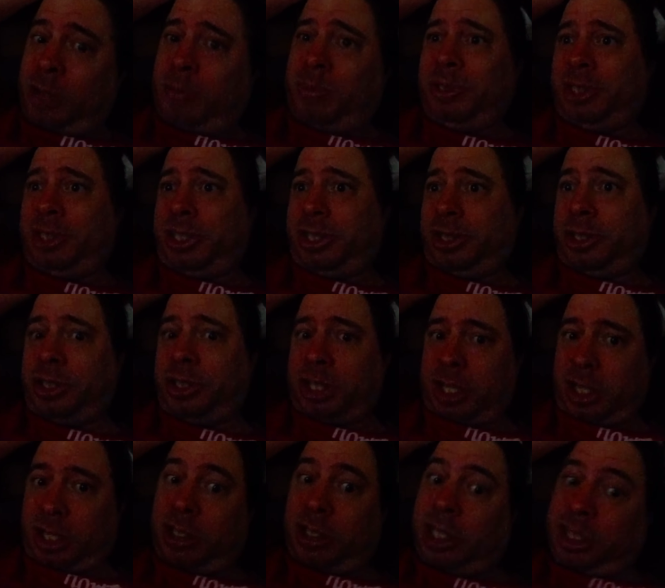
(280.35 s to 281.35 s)
which is
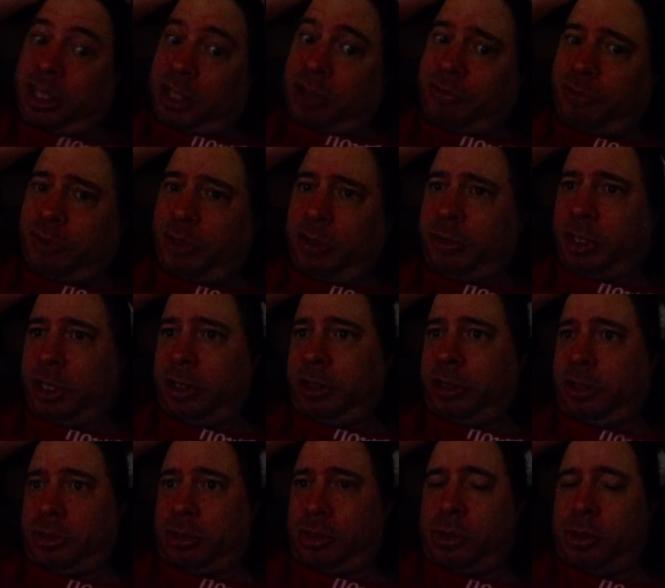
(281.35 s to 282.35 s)
kind of like the affiliate
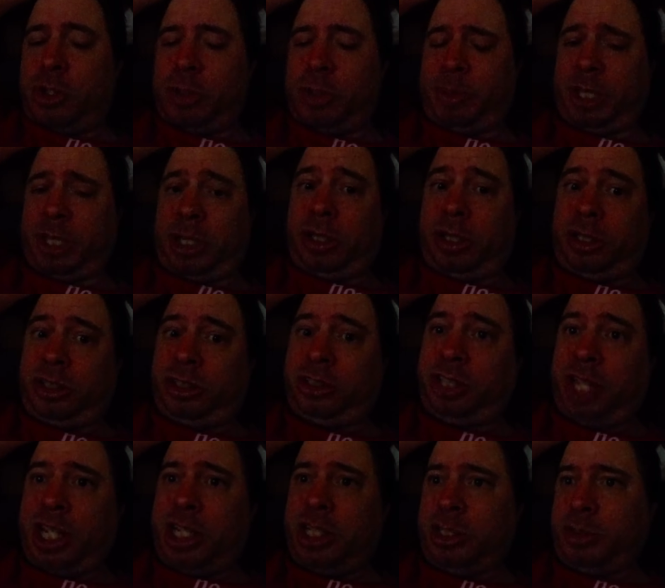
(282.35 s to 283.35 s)
to New Japan in the
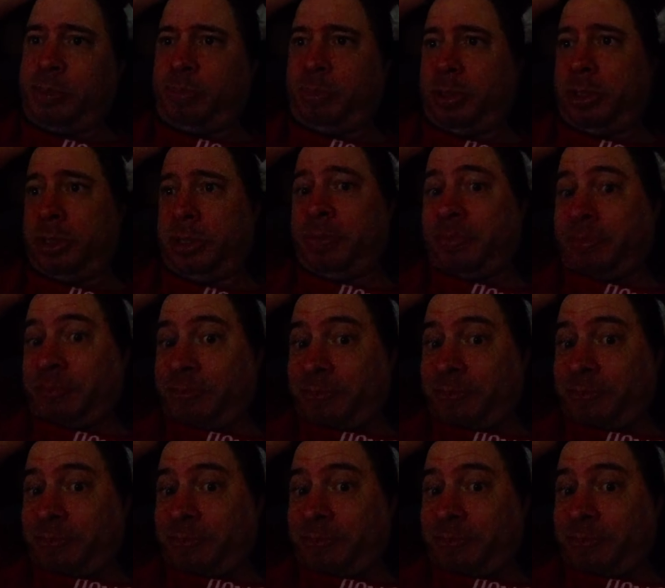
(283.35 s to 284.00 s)
States, but.